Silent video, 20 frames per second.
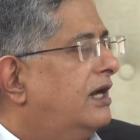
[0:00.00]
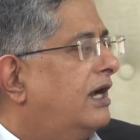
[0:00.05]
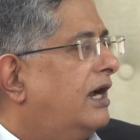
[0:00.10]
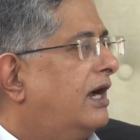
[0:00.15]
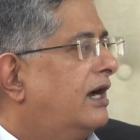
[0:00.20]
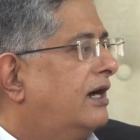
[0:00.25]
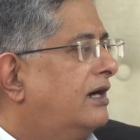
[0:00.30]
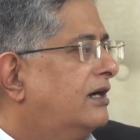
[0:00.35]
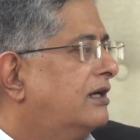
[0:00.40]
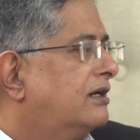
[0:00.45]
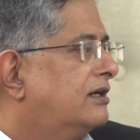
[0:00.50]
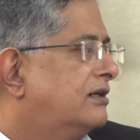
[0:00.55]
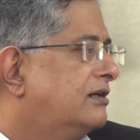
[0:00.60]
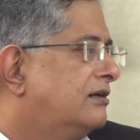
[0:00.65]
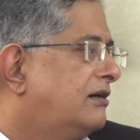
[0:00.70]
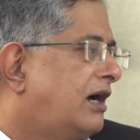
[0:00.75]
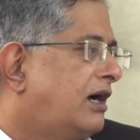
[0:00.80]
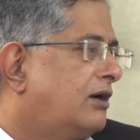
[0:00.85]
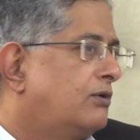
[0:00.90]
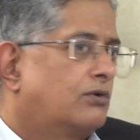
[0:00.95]
And
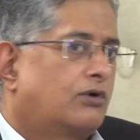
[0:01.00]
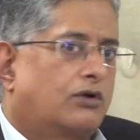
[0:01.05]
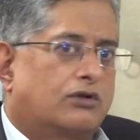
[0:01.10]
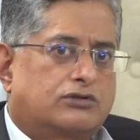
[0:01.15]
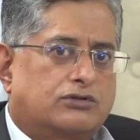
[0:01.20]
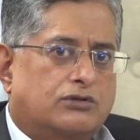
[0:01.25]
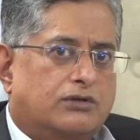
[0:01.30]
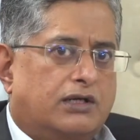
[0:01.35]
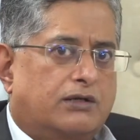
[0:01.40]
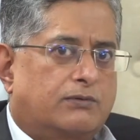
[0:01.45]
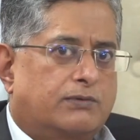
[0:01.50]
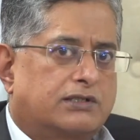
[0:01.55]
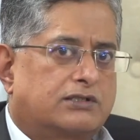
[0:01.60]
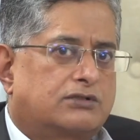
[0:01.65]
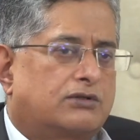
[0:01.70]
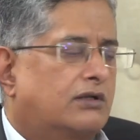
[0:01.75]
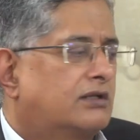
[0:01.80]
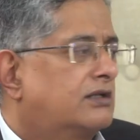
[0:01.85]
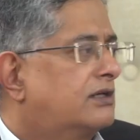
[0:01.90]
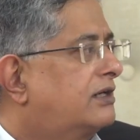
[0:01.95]
I would also
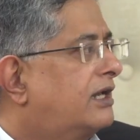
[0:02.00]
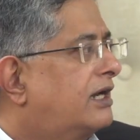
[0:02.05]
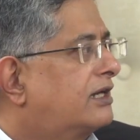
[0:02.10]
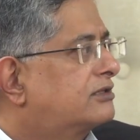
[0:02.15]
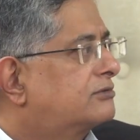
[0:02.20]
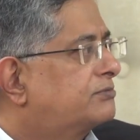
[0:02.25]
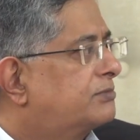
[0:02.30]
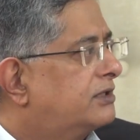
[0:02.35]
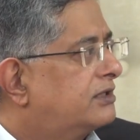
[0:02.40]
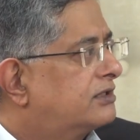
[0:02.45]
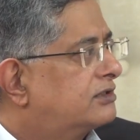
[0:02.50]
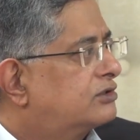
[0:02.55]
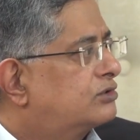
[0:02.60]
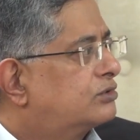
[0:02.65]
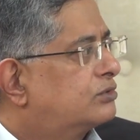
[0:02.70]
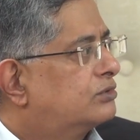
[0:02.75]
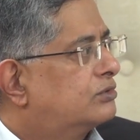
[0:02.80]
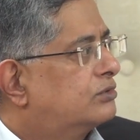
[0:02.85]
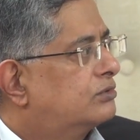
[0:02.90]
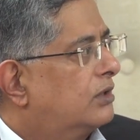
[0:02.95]
request all the taxpayers
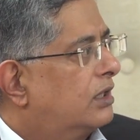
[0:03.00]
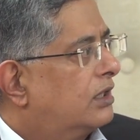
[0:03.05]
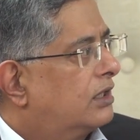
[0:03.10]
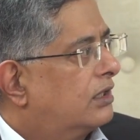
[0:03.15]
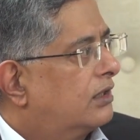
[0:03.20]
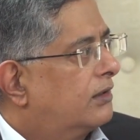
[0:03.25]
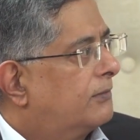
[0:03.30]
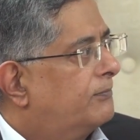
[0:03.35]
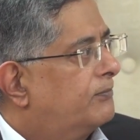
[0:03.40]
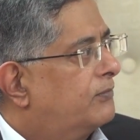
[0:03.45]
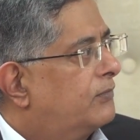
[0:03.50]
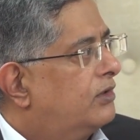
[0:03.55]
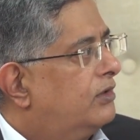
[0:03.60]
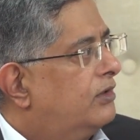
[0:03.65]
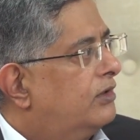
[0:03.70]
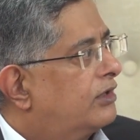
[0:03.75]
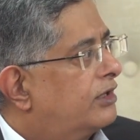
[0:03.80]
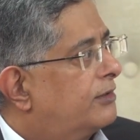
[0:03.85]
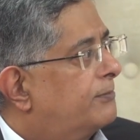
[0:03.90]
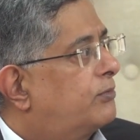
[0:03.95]
to
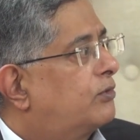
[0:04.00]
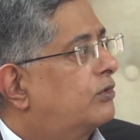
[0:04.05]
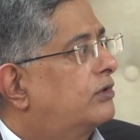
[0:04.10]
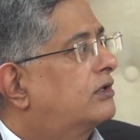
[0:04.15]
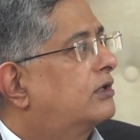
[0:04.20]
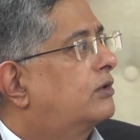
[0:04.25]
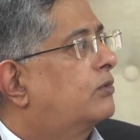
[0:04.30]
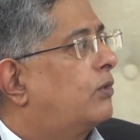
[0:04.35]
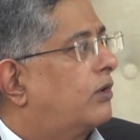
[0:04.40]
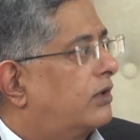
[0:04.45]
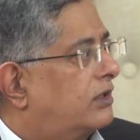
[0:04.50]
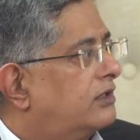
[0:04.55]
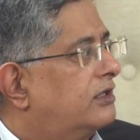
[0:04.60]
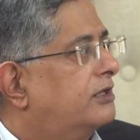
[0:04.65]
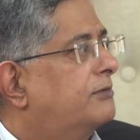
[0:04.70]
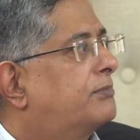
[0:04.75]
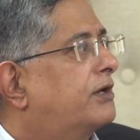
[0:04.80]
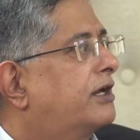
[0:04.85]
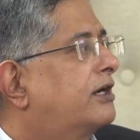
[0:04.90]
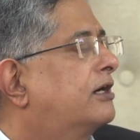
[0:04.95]
report the
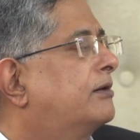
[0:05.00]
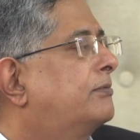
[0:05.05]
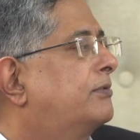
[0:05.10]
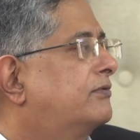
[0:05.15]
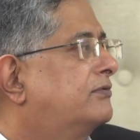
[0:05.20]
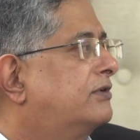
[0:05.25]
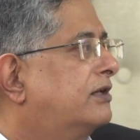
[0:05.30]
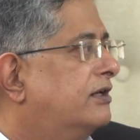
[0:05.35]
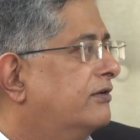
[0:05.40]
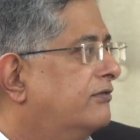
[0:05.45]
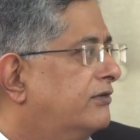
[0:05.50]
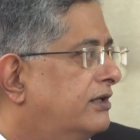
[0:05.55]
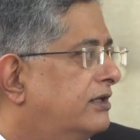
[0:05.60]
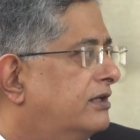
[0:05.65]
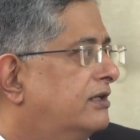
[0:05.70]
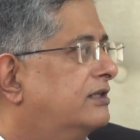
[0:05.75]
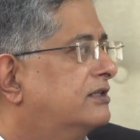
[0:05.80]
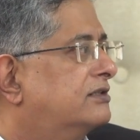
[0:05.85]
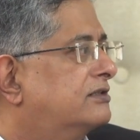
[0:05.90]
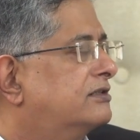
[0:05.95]
quarterly breakup of the
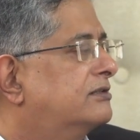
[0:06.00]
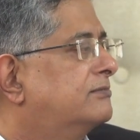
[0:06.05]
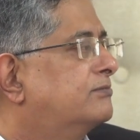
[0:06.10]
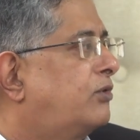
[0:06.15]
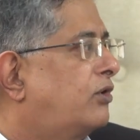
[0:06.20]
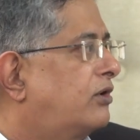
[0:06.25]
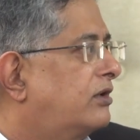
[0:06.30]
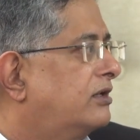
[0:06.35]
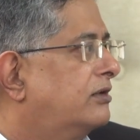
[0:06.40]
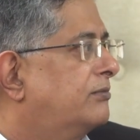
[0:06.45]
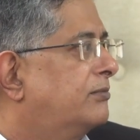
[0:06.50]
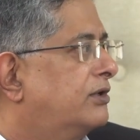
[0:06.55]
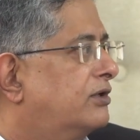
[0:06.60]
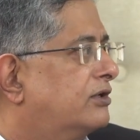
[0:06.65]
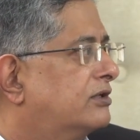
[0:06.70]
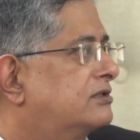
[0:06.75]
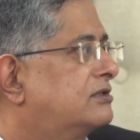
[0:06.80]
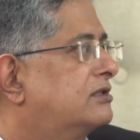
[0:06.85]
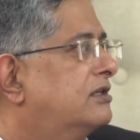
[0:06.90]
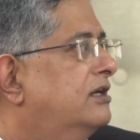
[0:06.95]
dividend. This is important
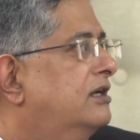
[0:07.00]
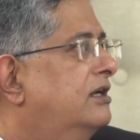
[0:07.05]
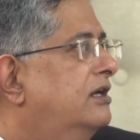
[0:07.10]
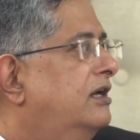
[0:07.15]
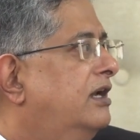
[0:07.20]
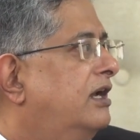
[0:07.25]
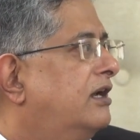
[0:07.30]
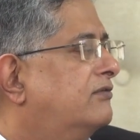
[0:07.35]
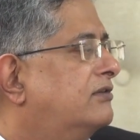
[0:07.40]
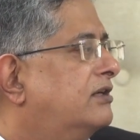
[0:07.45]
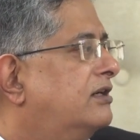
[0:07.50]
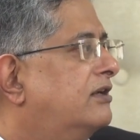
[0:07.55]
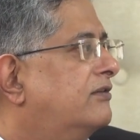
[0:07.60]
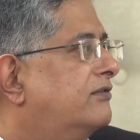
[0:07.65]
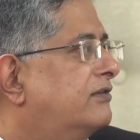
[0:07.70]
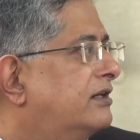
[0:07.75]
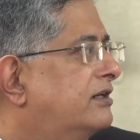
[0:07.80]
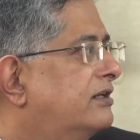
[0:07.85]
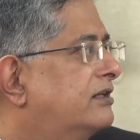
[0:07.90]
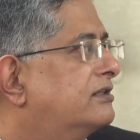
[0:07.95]
because if the
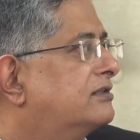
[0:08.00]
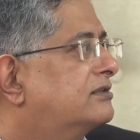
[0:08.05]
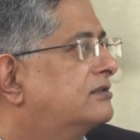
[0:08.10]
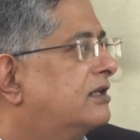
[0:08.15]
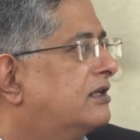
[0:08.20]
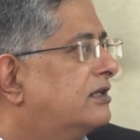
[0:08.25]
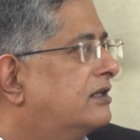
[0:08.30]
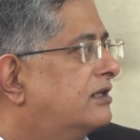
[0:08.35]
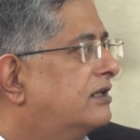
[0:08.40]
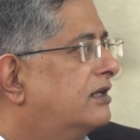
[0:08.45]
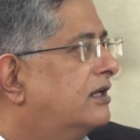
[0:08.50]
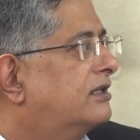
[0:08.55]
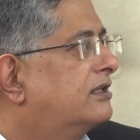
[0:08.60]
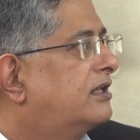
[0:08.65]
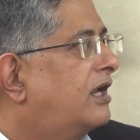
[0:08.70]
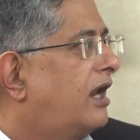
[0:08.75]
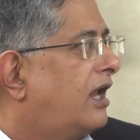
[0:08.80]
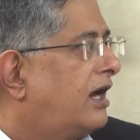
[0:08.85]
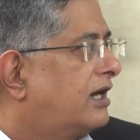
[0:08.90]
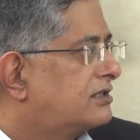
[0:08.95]
dividend is earned in
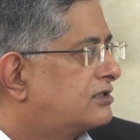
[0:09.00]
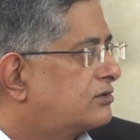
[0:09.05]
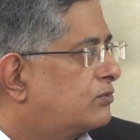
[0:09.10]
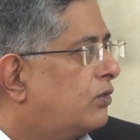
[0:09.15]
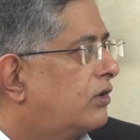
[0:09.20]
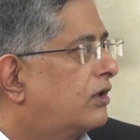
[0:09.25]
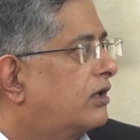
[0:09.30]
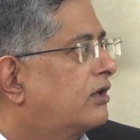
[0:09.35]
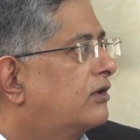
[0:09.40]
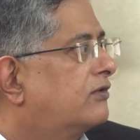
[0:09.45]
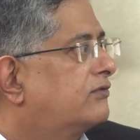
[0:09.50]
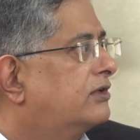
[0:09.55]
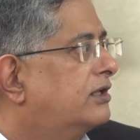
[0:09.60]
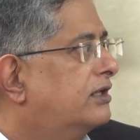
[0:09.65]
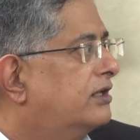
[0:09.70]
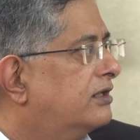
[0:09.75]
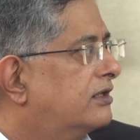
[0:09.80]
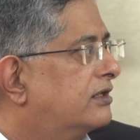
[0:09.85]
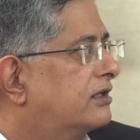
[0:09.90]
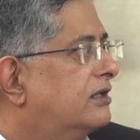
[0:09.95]
the last quarter of the
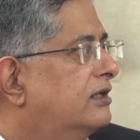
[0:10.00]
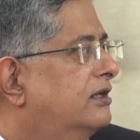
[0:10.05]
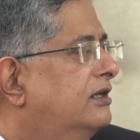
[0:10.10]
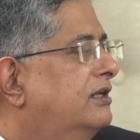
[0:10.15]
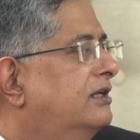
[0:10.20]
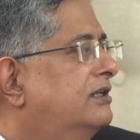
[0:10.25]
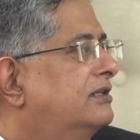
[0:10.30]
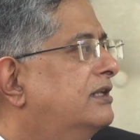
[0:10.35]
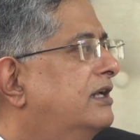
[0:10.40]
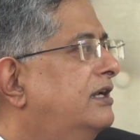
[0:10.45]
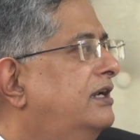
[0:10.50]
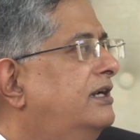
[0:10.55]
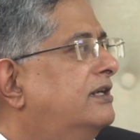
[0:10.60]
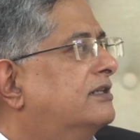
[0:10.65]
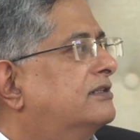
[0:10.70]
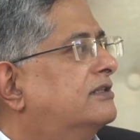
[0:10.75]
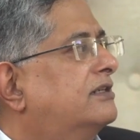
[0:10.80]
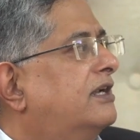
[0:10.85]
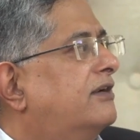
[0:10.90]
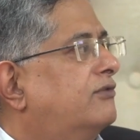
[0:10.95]
year, then he
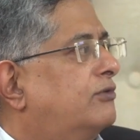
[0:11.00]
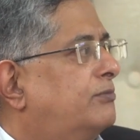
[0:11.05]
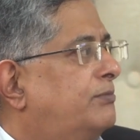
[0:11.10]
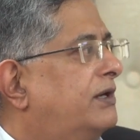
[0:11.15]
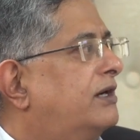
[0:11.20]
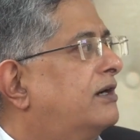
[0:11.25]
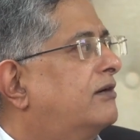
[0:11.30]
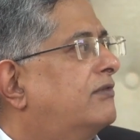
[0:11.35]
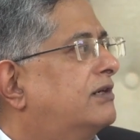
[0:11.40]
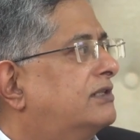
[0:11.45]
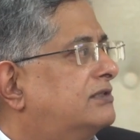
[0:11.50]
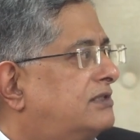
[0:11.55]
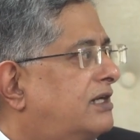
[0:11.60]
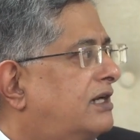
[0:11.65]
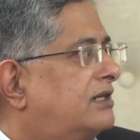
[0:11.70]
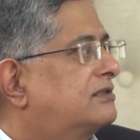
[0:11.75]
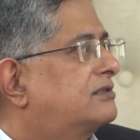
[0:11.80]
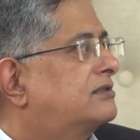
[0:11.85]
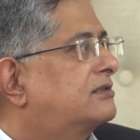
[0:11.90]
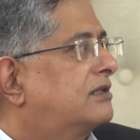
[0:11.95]
doesn't have to pay advance
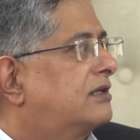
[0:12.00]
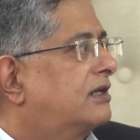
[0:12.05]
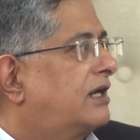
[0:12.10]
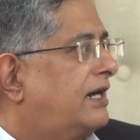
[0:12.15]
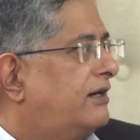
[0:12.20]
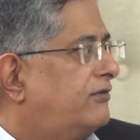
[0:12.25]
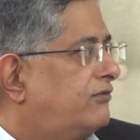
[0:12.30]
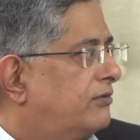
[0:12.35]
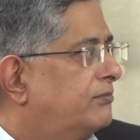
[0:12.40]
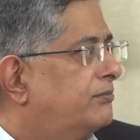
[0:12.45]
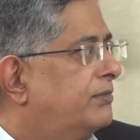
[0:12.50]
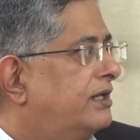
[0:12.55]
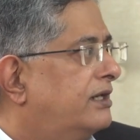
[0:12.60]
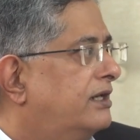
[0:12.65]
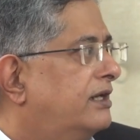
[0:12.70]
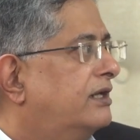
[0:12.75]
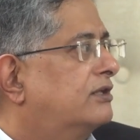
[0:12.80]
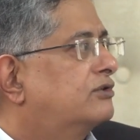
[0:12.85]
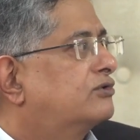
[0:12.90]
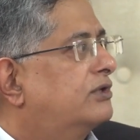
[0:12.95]
tax right from
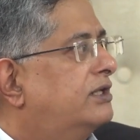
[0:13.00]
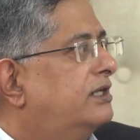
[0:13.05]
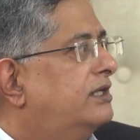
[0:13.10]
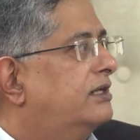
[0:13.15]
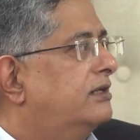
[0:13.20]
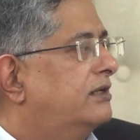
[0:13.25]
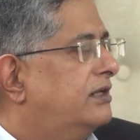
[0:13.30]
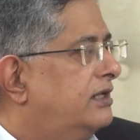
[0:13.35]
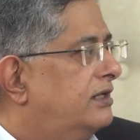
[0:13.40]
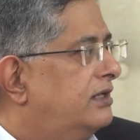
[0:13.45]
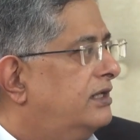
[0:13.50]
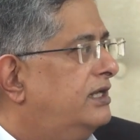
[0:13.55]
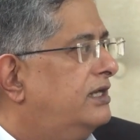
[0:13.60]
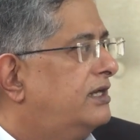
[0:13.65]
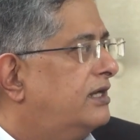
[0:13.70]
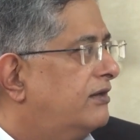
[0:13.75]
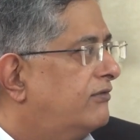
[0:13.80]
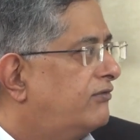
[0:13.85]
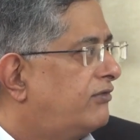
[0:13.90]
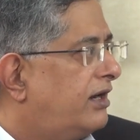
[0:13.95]
beginning. So he
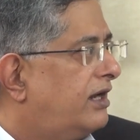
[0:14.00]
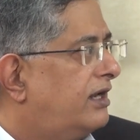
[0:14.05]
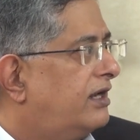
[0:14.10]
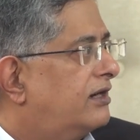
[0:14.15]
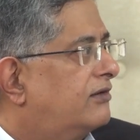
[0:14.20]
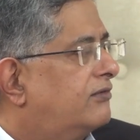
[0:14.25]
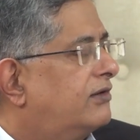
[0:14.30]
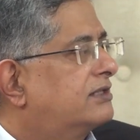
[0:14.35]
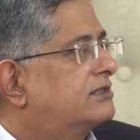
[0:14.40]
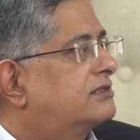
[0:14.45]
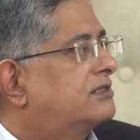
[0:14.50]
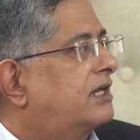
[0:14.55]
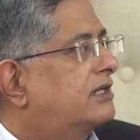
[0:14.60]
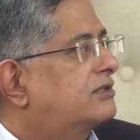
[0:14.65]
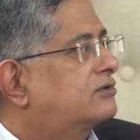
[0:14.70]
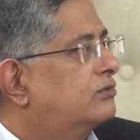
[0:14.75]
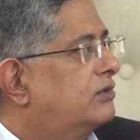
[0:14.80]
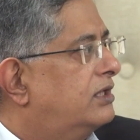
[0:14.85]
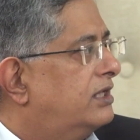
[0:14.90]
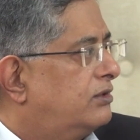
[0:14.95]
can file advance
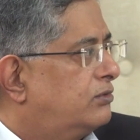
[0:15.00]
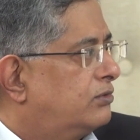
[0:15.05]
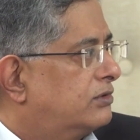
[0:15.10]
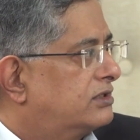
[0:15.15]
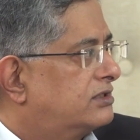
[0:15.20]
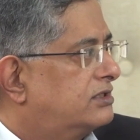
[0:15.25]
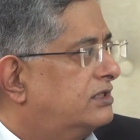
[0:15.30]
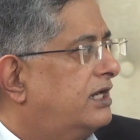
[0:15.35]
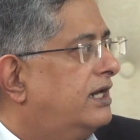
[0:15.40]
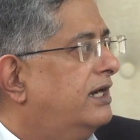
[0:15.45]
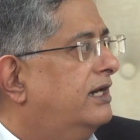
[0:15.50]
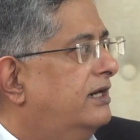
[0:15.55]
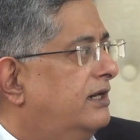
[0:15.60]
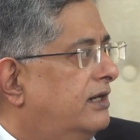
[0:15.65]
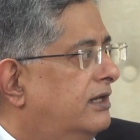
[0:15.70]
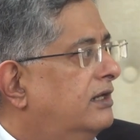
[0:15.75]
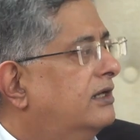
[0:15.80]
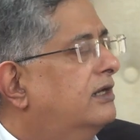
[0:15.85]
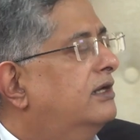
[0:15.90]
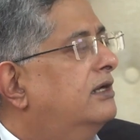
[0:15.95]
tax only towards the end.